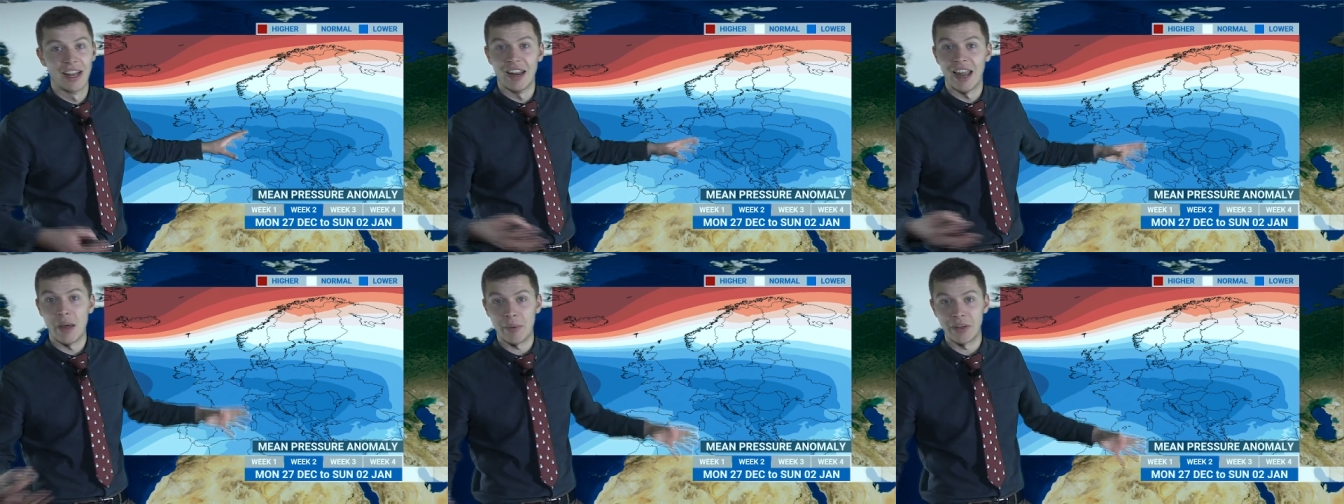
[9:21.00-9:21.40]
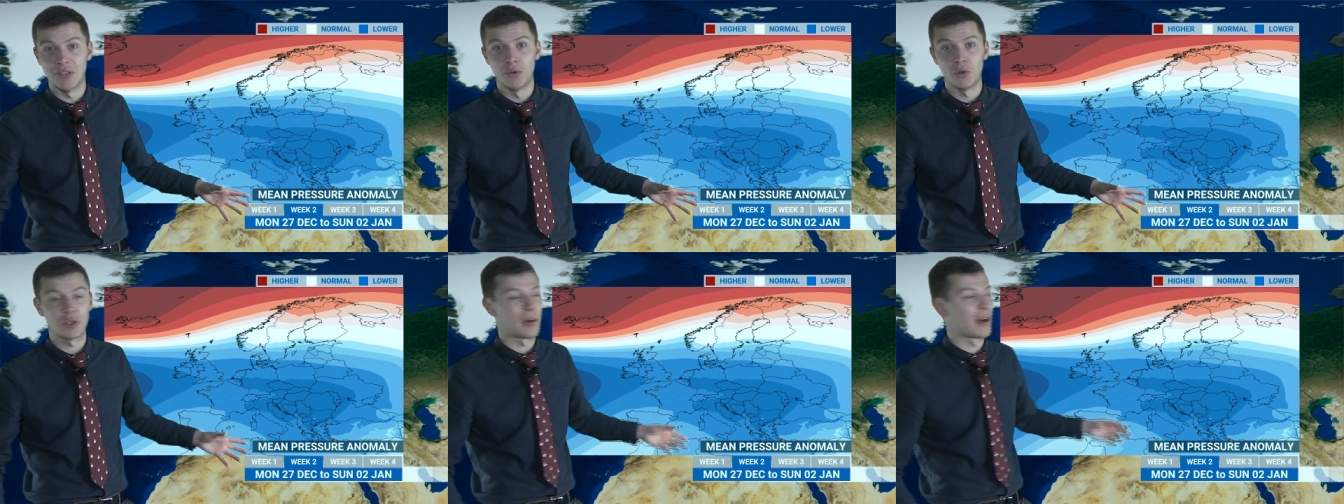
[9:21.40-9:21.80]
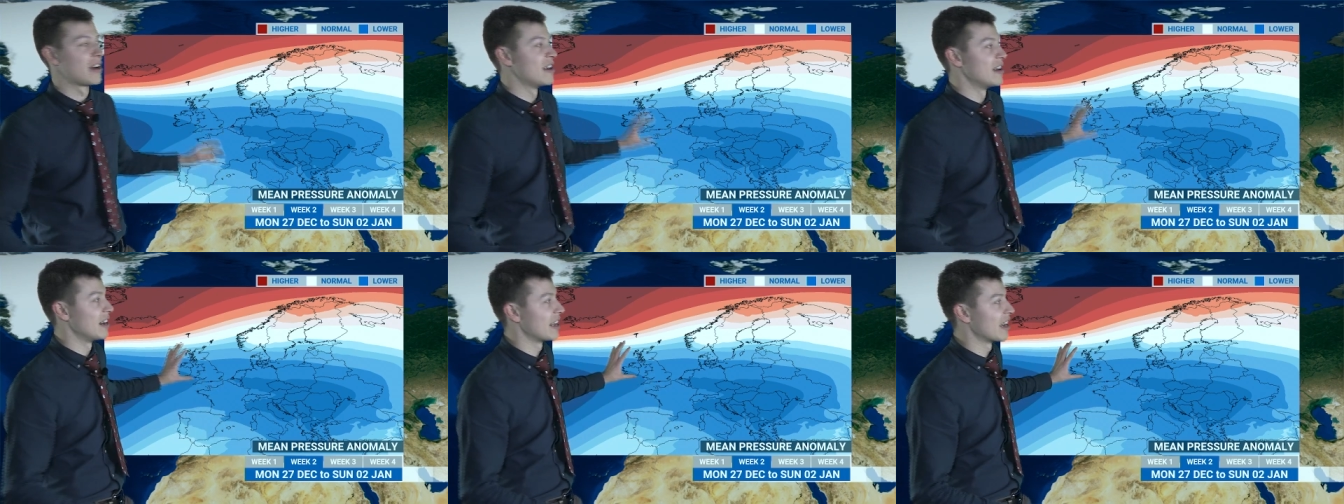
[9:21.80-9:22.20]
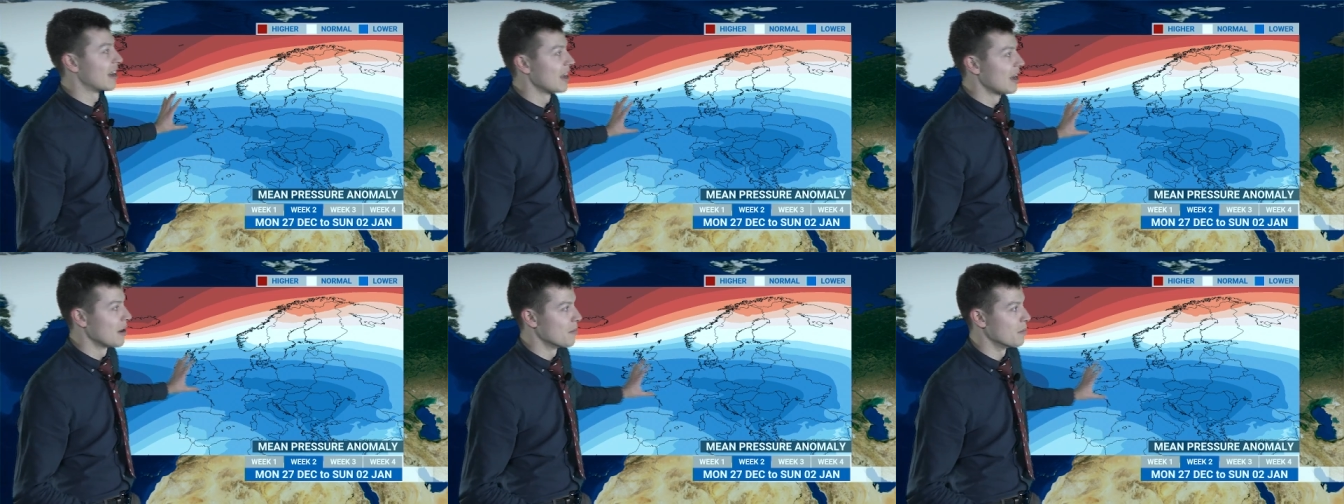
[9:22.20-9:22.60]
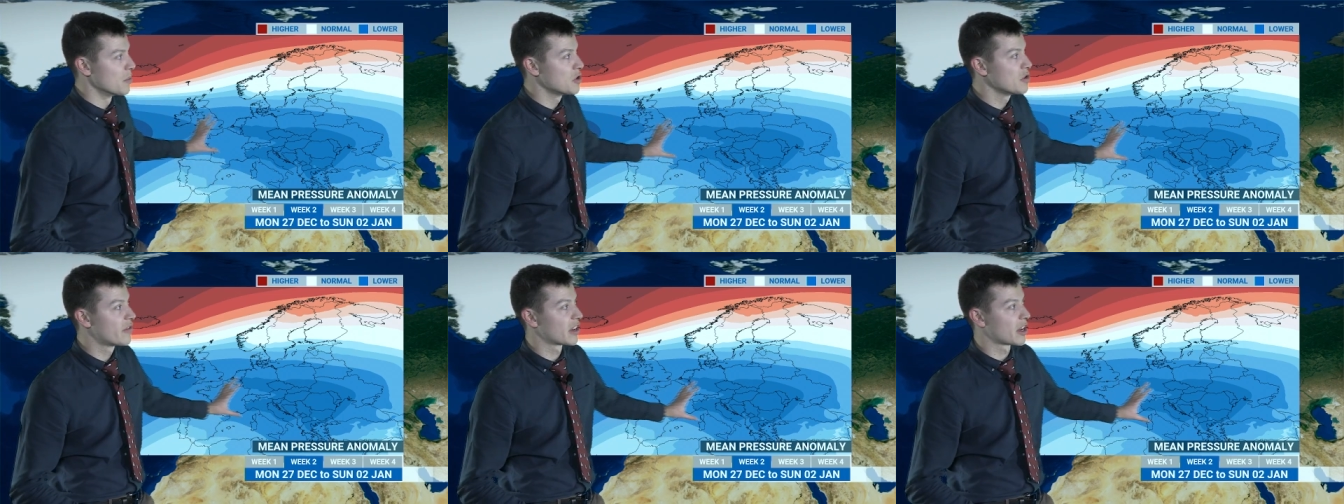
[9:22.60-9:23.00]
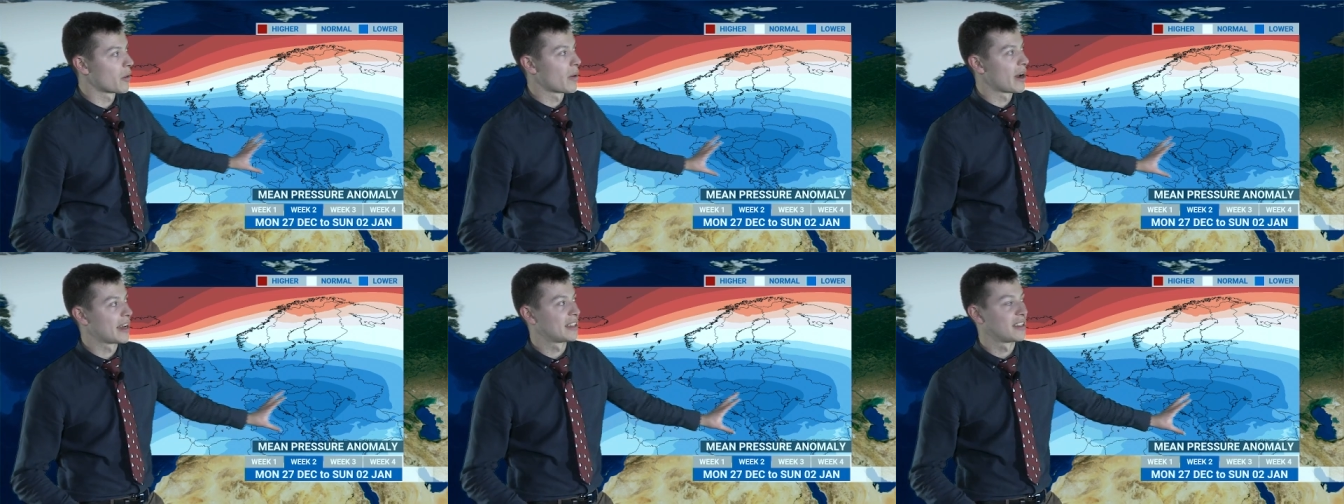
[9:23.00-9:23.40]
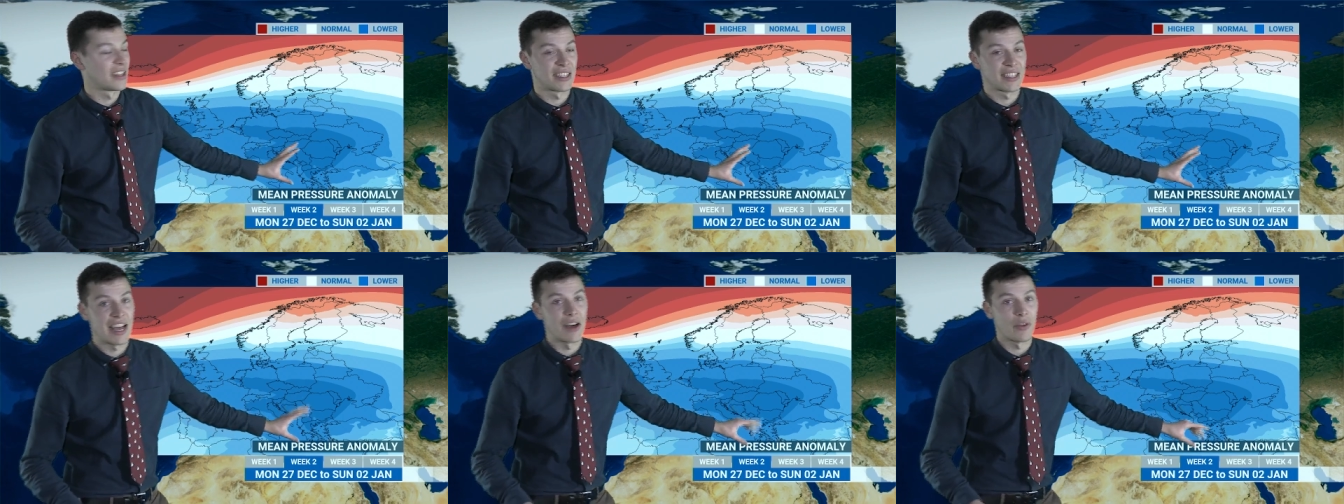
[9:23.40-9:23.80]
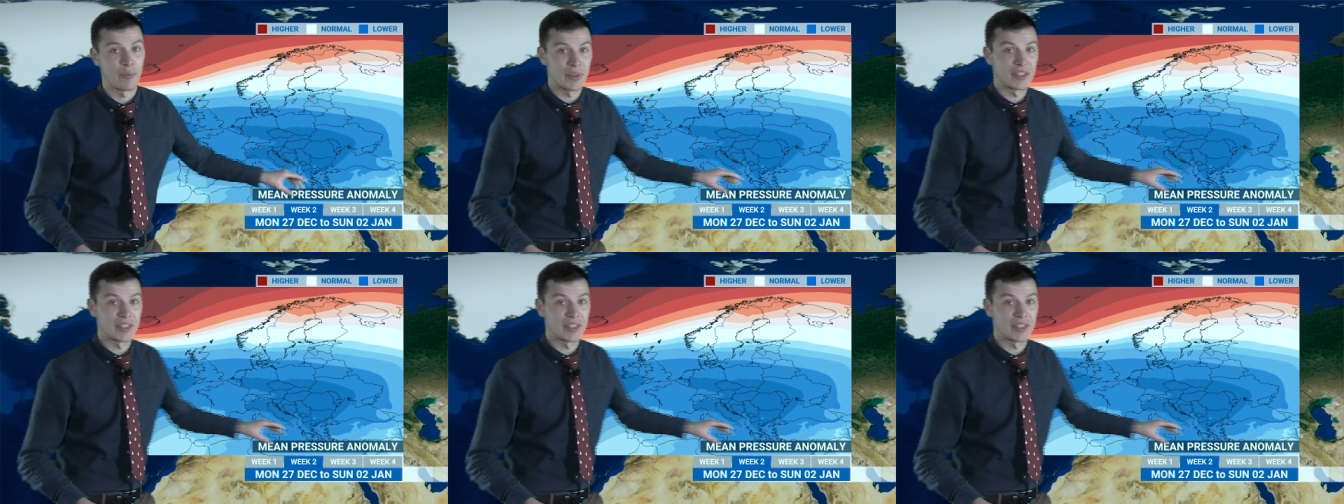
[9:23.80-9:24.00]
like we talked about earlier, moving away to the south.